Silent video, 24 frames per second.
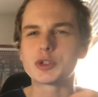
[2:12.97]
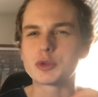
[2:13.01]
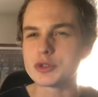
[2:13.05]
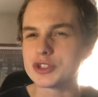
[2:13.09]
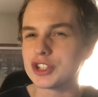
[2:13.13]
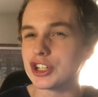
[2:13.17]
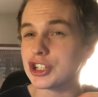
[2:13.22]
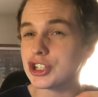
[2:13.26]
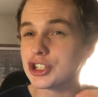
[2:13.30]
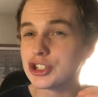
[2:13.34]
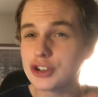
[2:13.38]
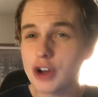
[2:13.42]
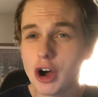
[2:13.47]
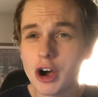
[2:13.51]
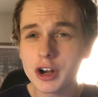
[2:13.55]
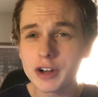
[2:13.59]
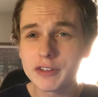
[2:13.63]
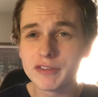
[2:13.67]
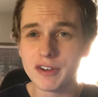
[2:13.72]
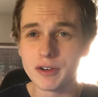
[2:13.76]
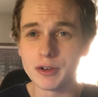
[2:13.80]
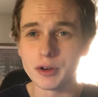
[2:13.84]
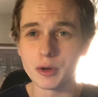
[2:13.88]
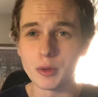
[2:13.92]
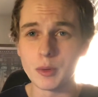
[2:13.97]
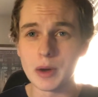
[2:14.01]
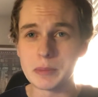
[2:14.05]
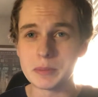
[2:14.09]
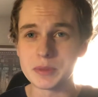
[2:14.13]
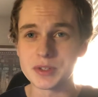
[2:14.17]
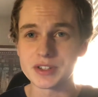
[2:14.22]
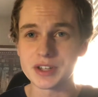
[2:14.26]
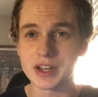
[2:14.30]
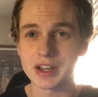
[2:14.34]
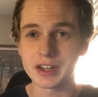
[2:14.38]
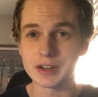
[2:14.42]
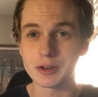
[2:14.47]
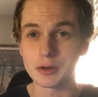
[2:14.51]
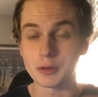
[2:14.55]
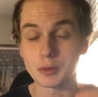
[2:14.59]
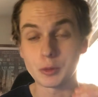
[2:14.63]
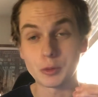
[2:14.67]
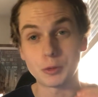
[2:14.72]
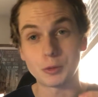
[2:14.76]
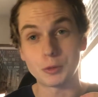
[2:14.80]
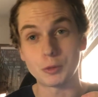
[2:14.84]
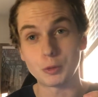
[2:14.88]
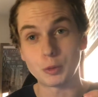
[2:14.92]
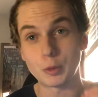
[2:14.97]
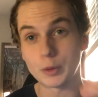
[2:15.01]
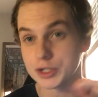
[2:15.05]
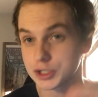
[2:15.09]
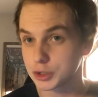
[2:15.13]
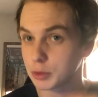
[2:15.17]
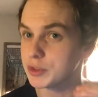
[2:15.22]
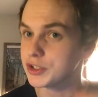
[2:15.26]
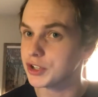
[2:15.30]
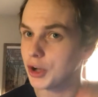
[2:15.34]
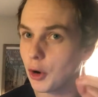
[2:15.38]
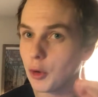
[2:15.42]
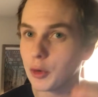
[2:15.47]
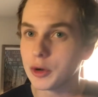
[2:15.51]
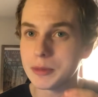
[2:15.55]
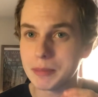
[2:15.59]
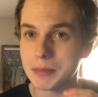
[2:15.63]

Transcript: was a stock photo website which was owned